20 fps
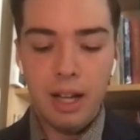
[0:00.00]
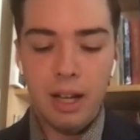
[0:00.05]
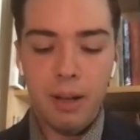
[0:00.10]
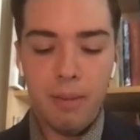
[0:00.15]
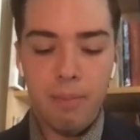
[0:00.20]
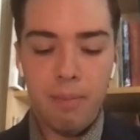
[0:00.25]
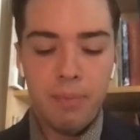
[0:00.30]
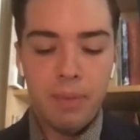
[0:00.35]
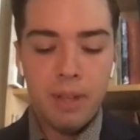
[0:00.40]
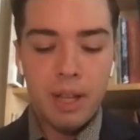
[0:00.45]

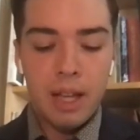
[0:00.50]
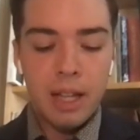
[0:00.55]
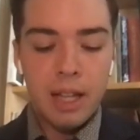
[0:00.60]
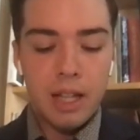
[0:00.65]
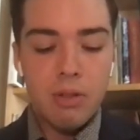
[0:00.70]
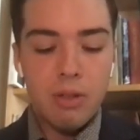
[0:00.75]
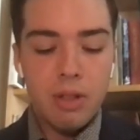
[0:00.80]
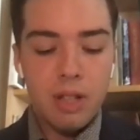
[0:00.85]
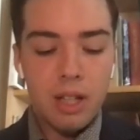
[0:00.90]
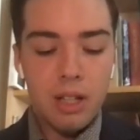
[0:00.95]
Um, can
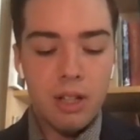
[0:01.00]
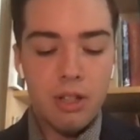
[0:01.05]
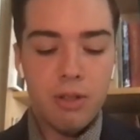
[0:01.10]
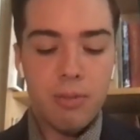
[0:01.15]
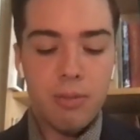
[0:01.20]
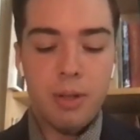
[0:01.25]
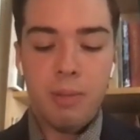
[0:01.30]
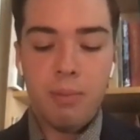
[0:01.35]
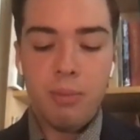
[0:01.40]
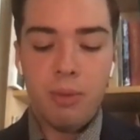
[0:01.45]
you tell us a
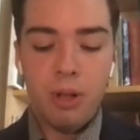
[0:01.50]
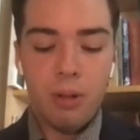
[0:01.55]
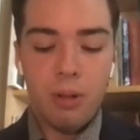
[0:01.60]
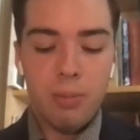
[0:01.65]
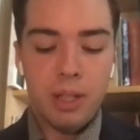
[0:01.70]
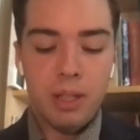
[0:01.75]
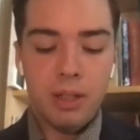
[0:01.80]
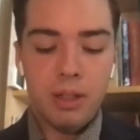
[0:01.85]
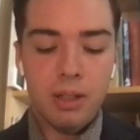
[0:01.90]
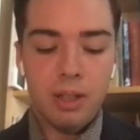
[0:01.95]
bit more
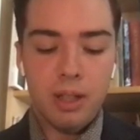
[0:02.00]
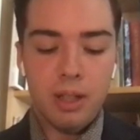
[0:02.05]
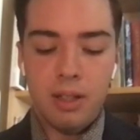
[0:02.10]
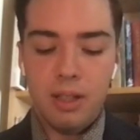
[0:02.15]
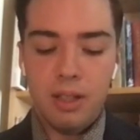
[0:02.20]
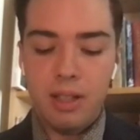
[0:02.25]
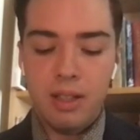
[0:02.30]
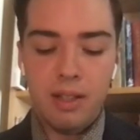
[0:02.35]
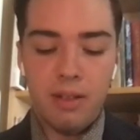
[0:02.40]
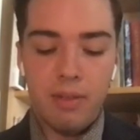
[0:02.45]
about
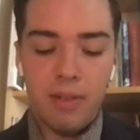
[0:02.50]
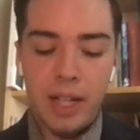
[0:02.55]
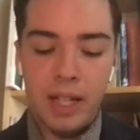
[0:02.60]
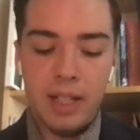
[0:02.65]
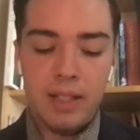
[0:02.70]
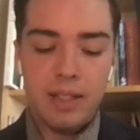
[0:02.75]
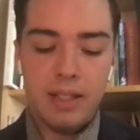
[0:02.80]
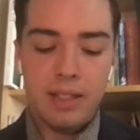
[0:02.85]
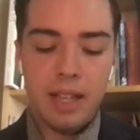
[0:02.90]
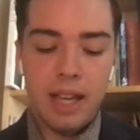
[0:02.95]
these
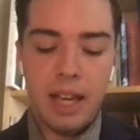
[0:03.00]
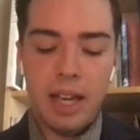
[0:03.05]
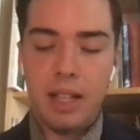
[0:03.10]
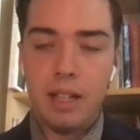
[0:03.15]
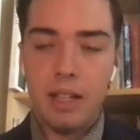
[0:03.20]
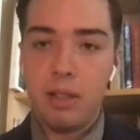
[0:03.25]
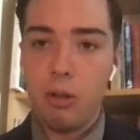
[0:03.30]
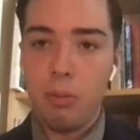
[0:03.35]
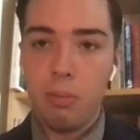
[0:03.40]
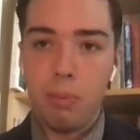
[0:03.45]
events
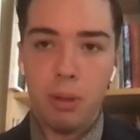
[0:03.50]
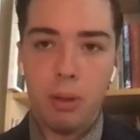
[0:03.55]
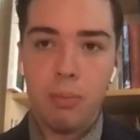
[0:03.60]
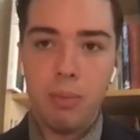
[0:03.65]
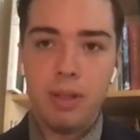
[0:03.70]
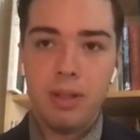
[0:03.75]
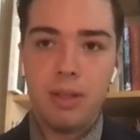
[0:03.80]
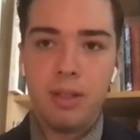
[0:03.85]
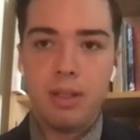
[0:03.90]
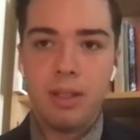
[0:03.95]
and their
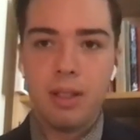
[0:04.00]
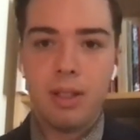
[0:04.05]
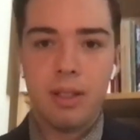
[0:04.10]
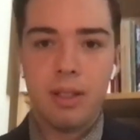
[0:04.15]
purpose?